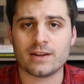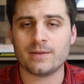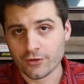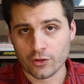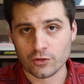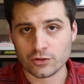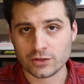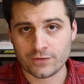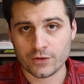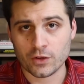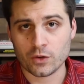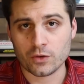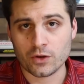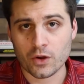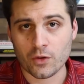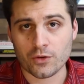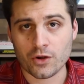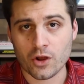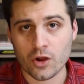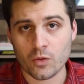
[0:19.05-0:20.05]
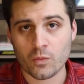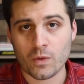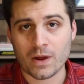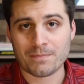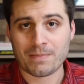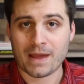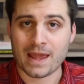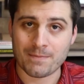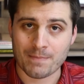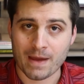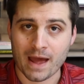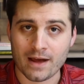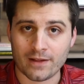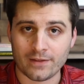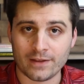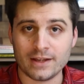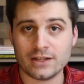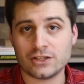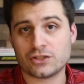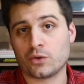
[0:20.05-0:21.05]
For those of you who don't know what
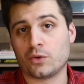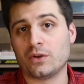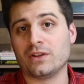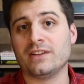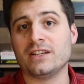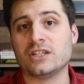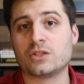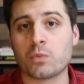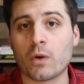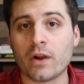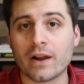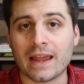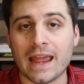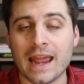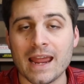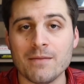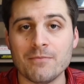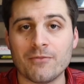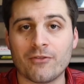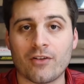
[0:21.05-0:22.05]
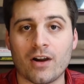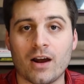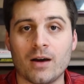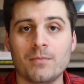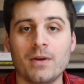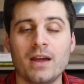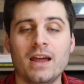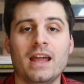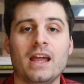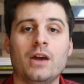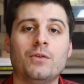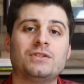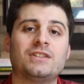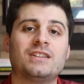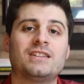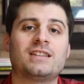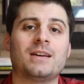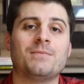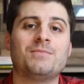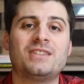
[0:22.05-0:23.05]
PayPal is, or at least where it came from, it was
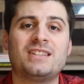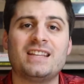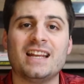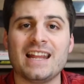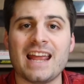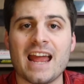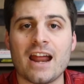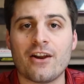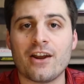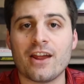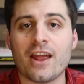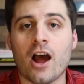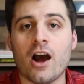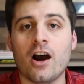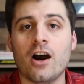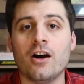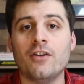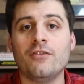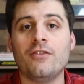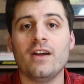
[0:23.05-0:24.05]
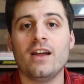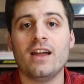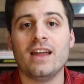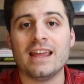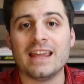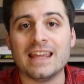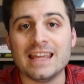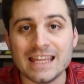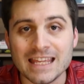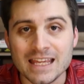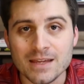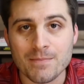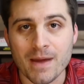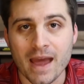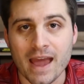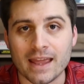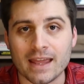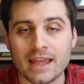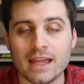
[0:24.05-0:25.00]
a subsidiary of eBay.